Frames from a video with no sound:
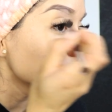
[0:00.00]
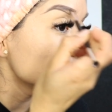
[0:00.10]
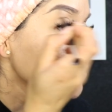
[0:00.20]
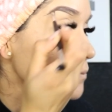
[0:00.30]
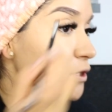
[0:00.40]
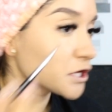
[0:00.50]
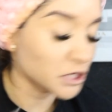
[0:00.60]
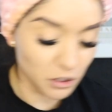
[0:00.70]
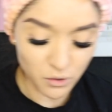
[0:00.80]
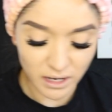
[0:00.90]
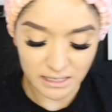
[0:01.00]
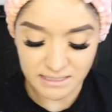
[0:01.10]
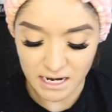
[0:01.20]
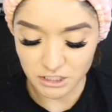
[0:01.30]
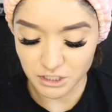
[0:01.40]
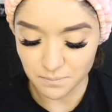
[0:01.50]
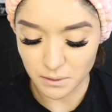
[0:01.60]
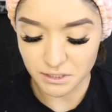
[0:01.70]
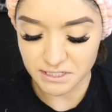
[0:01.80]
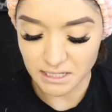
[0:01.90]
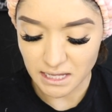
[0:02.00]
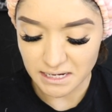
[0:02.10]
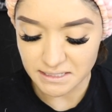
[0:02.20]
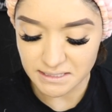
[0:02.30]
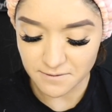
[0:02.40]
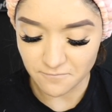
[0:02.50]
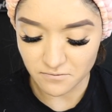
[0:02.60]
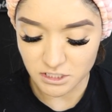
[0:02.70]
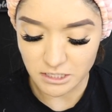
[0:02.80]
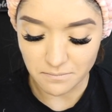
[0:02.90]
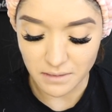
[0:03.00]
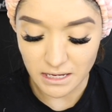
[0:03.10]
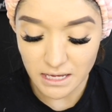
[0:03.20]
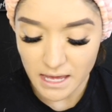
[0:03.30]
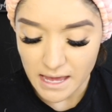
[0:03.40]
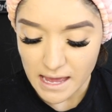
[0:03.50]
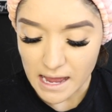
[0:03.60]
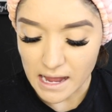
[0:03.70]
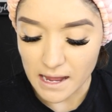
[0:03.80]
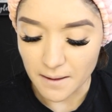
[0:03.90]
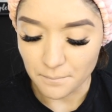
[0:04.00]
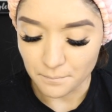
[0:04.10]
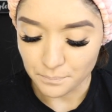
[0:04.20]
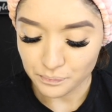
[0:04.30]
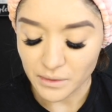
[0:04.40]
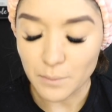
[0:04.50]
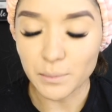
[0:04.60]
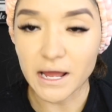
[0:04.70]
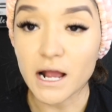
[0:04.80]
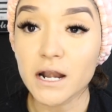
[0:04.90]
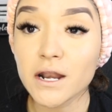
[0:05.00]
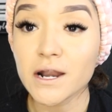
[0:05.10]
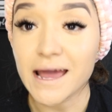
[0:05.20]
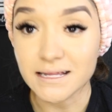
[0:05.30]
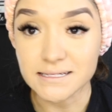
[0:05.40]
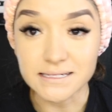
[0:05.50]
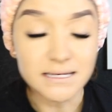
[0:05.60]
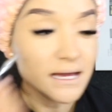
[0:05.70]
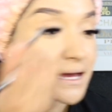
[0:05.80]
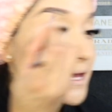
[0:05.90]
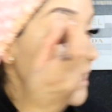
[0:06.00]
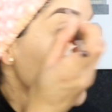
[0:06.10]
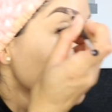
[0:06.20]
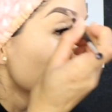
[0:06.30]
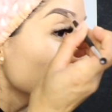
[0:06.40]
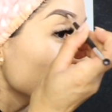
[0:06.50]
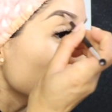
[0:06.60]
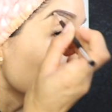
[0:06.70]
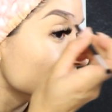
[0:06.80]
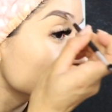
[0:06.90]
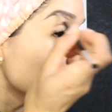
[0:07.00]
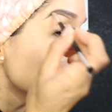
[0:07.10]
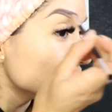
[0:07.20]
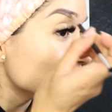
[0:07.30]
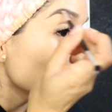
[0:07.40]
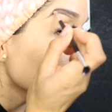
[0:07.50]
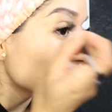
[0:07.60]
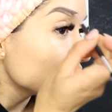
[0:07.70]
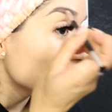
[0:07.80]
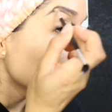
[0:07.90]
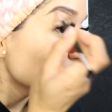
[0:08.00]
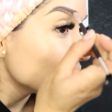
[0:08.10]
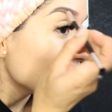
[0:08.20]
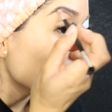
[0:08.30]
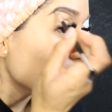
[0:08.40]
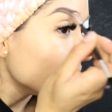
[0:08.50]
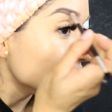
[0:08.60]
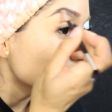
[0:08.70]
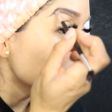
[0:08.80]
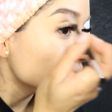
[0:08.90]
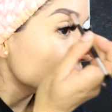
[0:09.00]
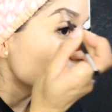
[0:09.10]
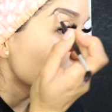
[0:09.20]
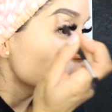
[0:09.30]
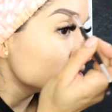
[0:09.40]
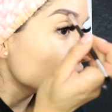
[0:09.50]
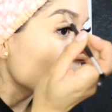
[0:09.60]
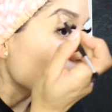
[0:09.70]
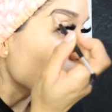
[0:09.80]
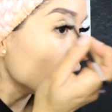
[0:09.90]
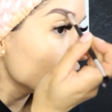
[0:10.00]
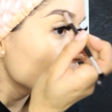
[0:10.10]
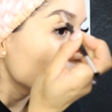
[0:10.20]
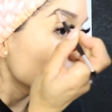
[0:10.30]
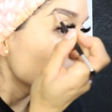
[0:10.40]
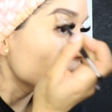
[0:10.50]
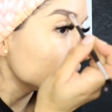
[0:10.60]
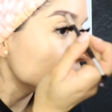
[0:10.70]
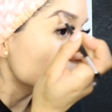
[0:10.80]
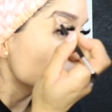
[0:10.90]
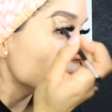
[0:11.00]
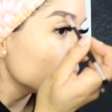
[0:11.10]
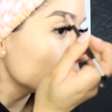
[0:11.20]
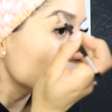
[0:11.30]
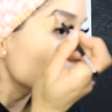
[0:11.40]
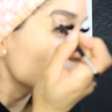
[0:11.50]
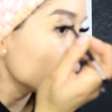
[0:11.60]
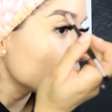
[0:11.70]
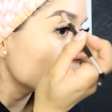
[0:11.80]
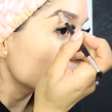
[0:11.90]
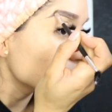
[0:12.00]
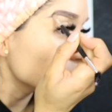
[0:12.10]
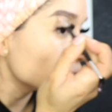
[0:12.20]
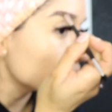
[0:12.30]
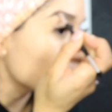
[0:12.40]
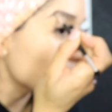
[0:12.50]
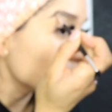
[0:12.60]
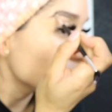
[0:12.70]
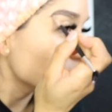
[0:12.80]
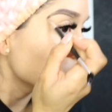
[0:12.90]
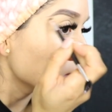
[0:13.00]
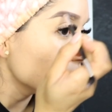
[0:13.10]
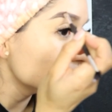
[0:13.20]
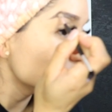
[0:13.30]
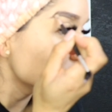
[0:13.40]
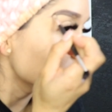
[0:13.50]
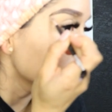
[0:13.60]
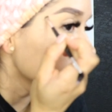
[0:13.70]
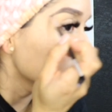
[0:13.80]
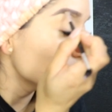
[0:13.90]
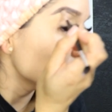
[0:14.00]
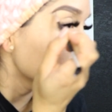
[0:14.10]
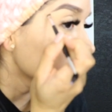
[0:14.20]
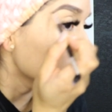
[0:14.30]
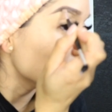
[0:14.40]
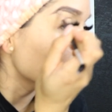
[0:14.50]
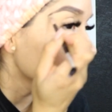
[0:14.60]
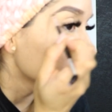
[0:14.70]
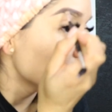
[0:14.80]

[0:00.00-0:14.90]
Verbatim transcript: super cute and it's actually personalized to me. Um, but I got it on Etsy and it's super cute and it's just so helpful because they print out for you like all of the pages that you need. Um,